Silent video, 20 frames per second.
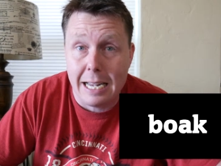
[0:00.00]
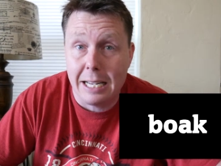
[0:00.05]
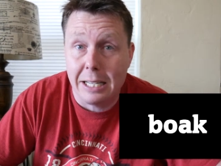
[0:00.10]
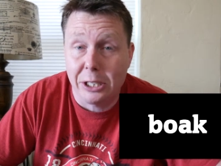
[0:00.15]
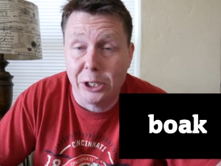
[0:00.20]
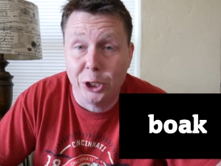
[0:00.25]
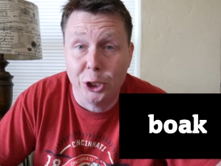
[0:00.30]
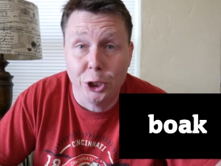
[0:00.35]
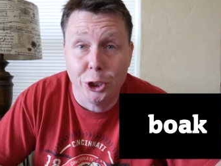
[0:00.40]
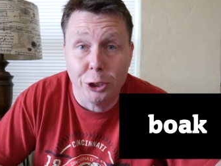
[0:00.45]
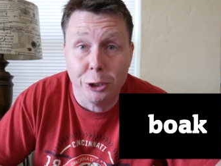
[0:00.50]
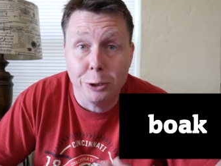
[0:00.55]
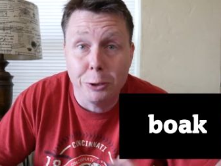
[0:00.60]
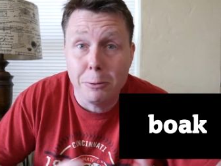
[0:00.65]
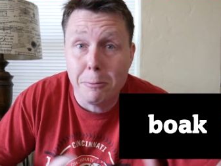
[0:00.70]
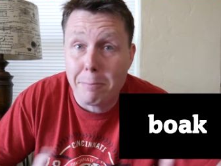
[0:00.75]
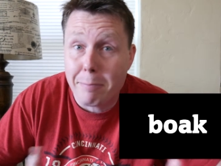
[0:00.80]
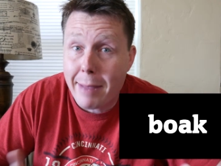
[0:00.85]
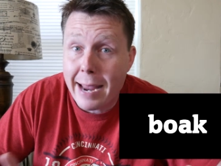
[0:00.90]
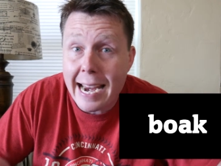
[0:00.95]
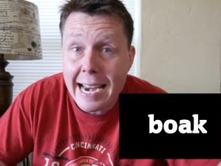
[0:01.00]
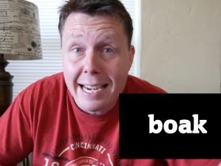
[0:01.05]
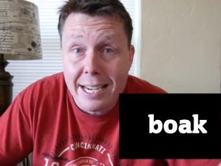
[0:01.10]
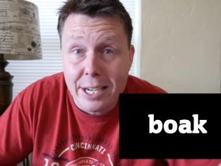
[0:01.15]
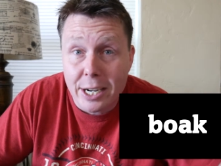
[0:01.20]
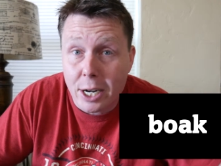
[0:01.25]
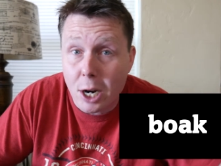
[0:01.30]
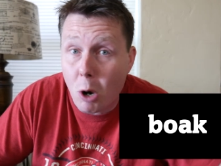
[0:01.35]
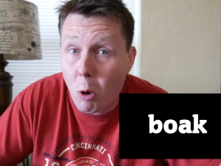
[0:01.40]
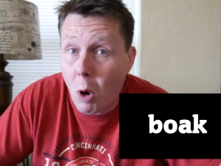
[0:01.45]
A shoe made to
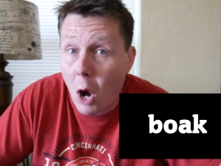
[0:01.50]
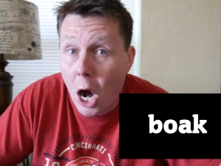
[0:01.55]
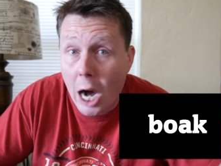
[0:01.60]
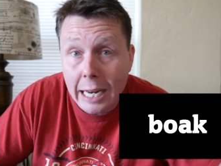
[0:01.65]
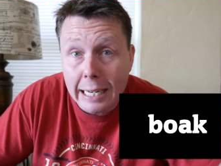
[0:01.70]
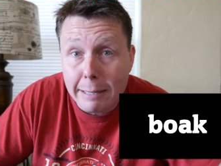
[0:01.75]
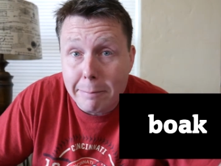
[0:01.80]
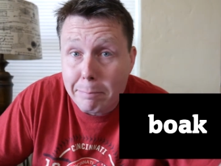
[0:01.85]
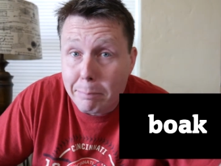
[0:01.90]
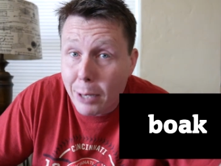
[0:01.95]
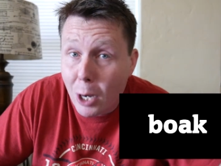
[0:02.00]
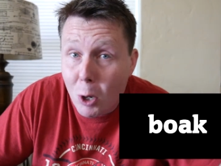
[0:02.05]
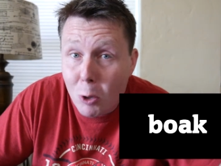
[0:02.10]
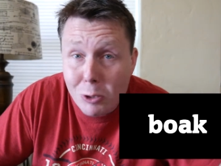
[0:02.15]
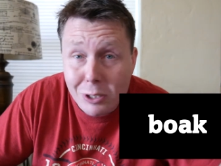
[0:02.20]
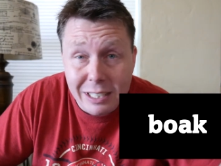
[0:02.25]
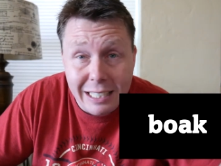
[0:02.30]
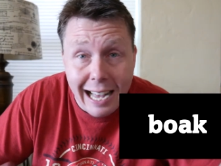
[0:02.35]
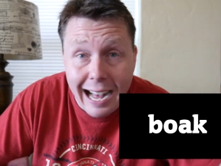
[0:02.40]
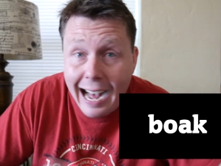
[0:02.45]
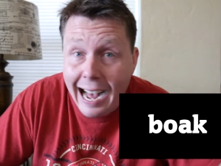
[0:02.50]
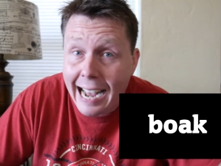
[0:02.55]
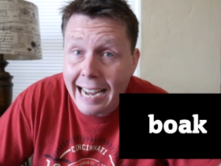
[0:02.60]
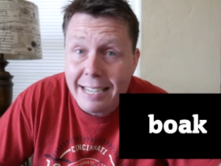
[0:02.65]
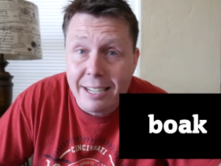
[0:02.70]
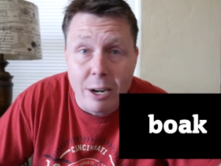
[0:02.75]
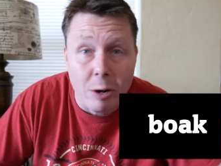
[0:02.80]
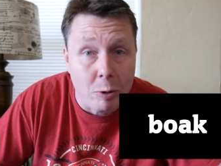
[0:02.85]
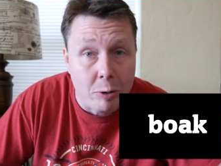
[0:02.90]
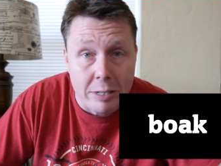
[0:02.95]
go on a boat? I
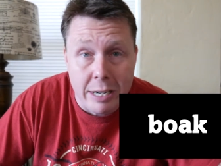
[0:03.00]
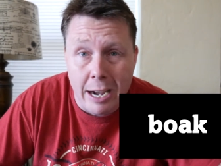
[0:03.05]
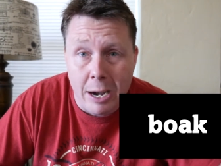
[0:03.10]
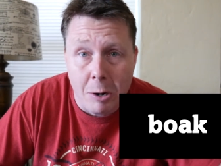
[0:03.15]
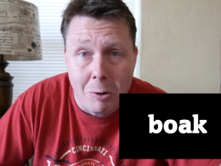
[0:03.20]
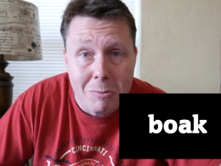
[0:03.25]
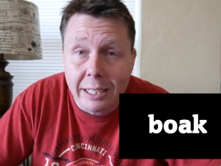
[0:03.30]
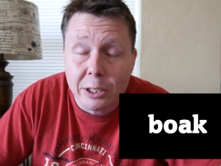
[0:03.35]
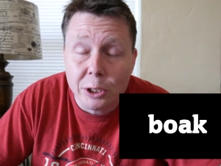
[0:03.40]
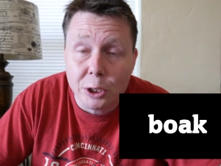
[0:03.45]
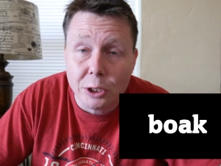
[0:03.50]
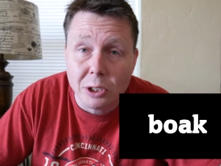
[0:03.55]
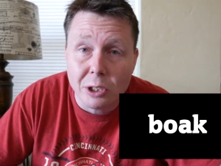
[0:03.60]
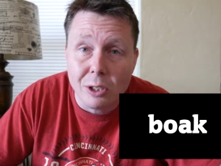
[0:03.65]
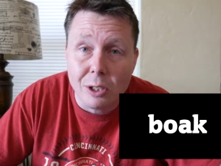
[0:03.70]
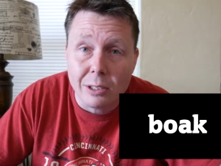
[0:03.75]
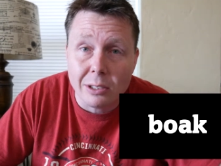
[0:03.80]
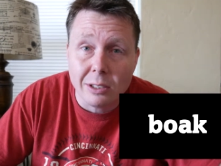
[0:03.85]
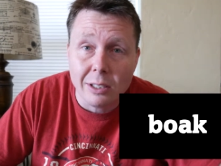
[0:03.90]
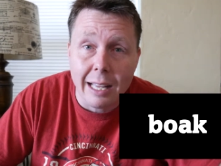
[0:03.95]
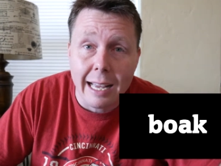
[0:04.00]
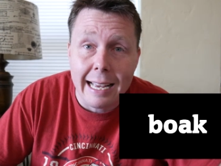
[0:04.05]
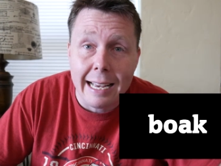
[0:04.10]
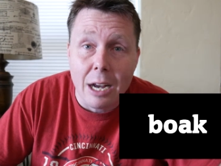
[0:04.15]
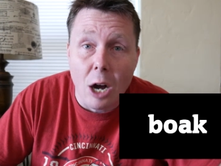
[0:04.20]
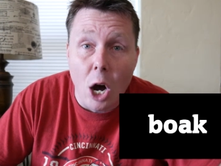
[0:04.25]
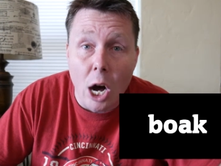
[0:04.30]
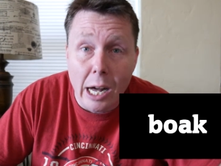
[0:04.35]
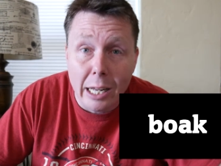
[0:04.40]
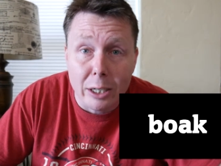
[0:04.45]
don't know. It just looks
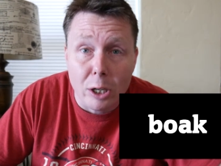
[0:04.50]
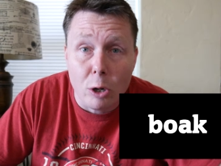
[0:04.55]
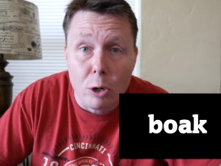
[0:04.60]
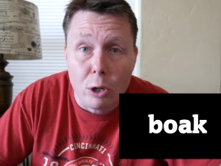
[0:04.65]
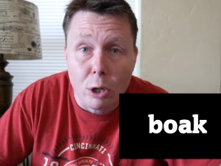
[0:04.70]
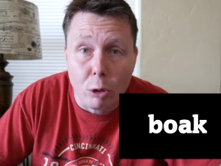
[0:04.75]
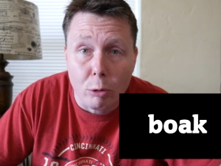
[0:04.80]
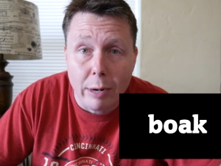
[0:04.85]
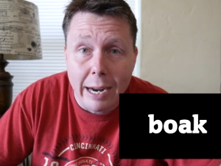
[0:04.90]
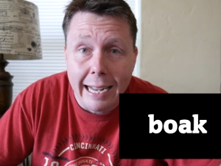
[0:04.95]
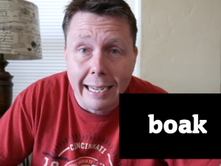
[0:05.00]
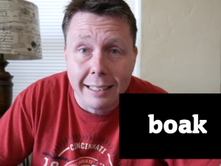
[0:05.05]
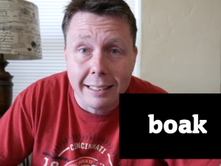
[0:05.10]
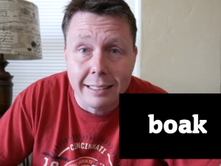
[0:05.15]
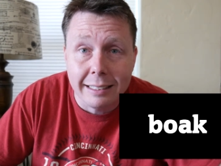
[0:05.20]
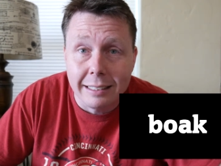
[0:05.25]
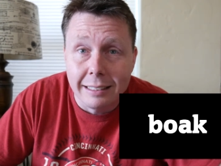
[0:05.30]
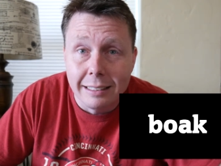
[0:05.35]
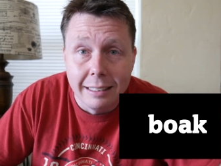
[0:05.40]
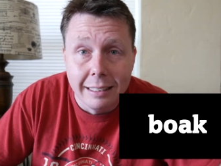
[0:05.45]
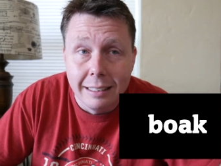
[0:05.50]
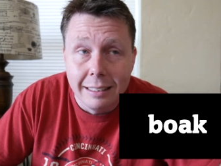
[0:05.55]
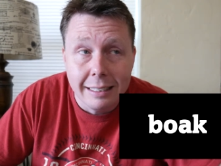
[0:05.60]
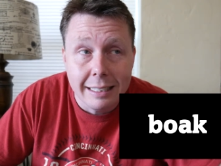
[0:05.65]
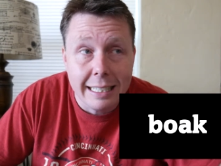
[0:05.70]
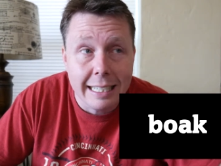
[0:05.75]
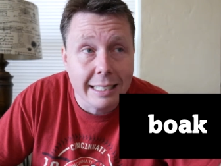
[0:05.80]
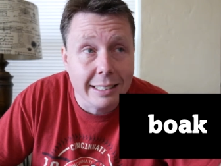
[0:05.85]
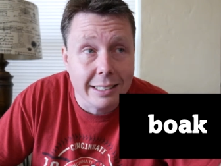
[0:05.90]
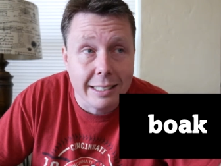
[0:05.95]
like autocorrect
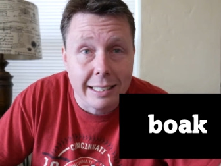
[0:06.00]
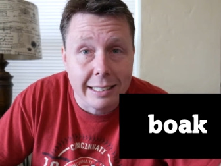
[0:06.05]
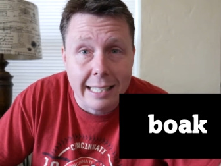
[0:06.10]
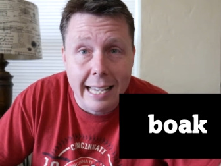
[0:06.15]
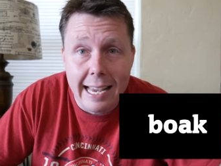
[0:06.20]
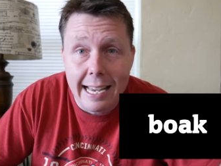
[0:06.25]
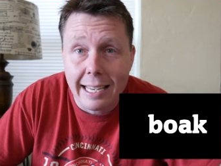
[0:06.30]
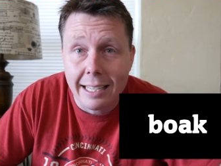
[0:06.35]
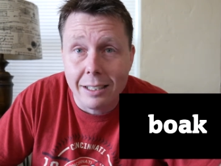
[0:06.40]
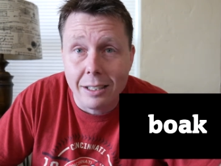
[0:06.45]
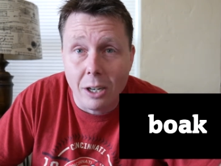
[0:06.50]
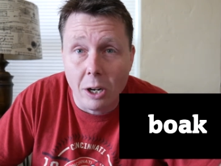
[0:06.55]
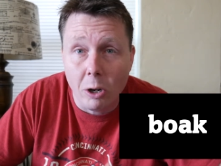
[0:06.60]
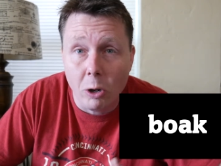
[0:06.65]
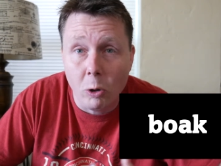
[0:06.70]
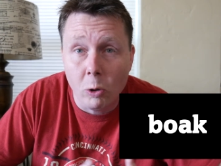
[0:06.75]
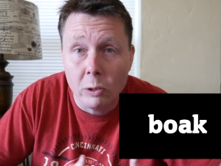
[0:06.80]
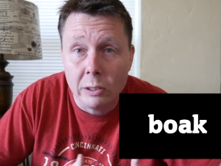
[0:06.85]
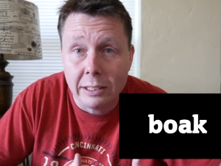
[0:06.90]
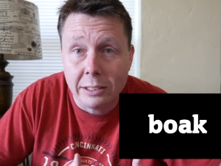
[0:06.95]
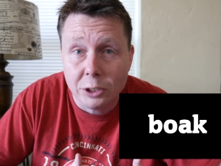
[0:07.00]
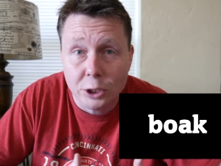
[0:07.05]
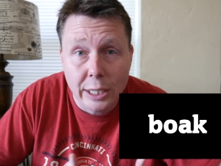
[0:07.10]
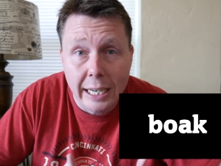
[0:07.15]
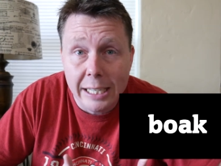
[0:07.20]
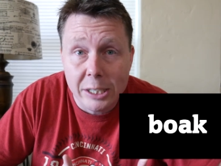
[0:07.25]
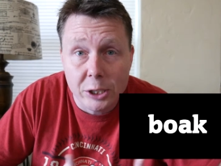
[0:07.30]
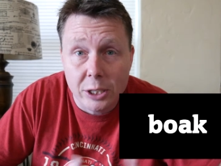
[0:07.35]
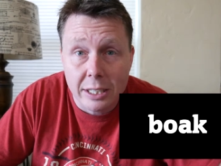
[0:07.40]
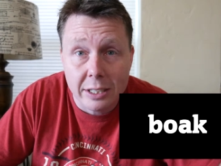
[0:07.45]
needs to take a hold and
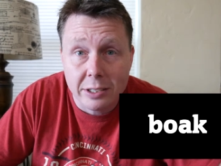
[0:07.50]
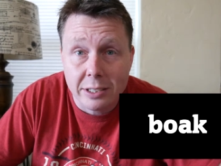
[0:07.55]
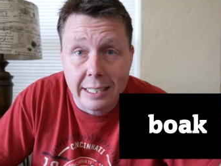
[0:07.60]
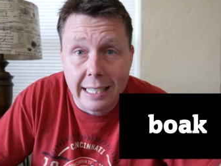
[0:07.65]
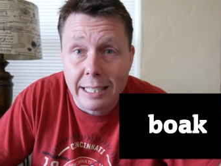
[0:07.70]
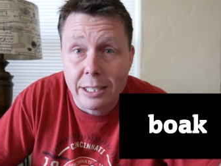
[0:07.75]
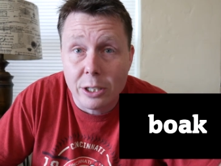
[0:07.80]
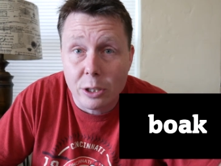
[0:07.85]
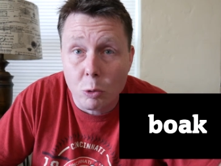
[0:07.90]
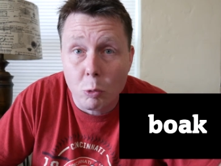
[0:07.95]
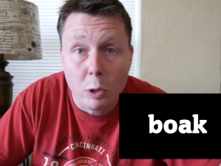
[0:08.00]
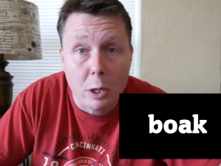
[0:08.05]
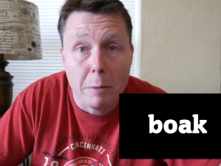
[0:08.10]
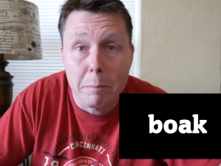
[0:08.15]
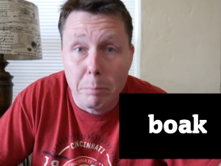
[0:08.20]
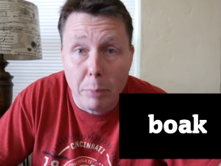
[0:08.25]
change this into the word